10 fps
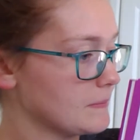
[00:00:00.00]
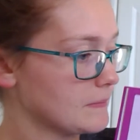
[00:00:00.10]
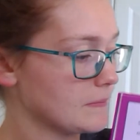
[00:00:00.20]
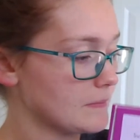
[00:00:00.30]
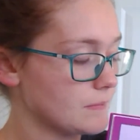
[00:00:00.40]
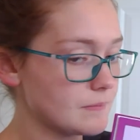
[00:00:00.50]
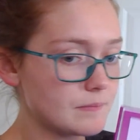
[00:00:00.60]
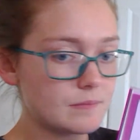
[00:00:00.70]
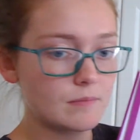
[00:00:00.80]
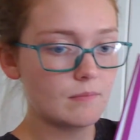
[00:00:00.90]

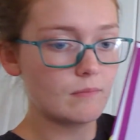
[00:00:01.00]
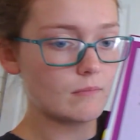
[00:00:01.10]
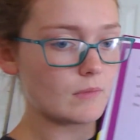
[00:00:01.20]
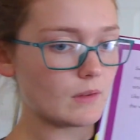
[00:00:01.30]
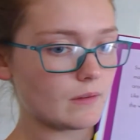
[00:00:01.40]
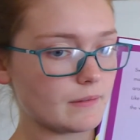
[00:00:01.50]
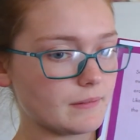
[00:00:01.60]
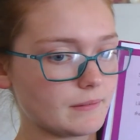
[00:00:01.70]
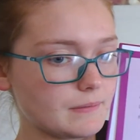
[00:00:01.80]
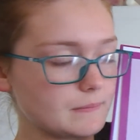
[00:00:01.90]

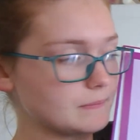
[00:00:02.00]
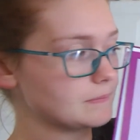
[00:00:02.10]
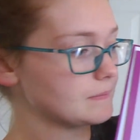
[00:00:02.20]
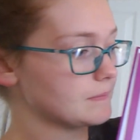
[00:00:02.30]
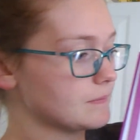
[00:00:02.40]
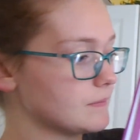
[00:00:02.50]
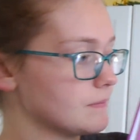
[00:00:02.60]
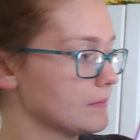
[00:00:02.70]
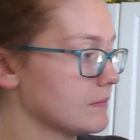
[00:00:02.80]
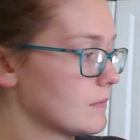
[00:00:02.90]

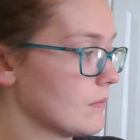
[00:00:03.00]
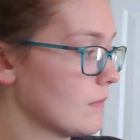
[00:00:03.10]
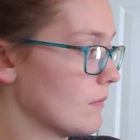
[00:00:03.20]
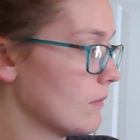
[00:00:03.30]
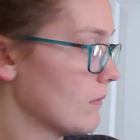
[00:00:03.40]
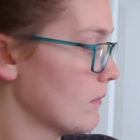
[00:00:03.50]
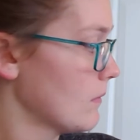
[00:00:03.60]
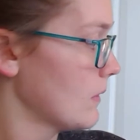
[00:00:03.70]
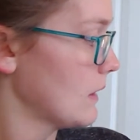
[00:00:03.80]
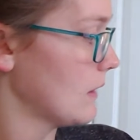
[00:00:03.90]

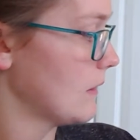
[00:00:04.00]
[no speech]